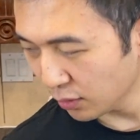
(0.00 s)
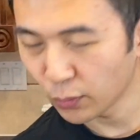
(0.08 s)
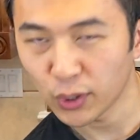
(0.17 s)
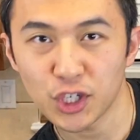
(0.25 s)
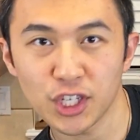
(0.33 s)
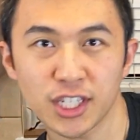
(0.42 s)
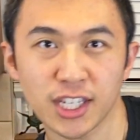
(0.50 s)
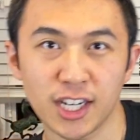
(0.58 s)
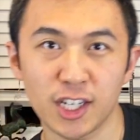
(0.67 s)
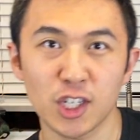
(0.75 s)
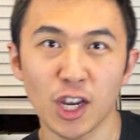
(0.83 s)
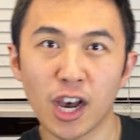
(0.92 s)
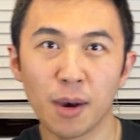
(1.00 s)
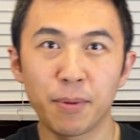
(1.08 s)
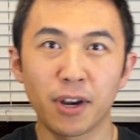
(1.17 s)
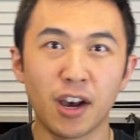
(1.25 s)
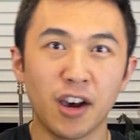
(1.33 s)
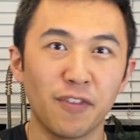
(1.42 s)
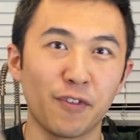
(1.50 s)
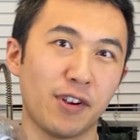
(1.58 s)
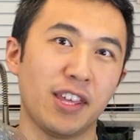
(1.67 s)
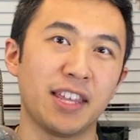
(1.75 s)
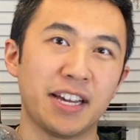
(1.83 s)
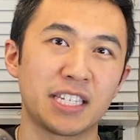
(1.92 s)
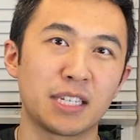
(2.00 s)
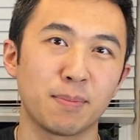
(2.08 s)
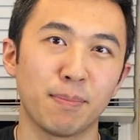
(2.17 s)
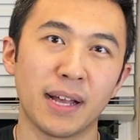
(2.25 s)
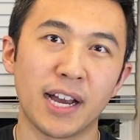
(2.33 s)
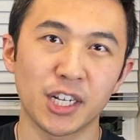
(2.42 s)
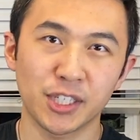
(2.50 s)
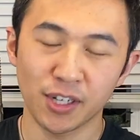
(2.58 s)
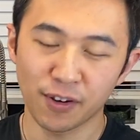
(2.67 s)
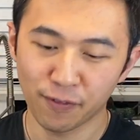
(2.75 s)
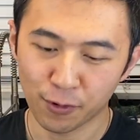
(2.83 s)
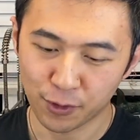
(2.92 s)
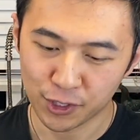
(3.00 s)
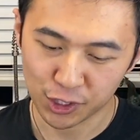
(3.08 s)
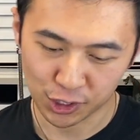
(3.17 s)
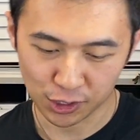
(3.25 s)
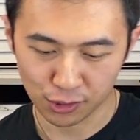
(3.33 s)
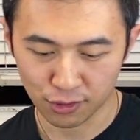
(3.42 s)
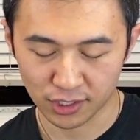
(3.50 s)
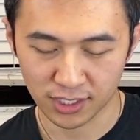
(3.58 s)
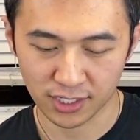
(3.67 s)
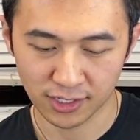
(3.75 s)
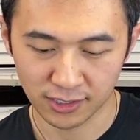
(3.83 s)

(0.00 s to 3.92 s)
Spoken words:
we're just gonna top it off with a splash of orange juice.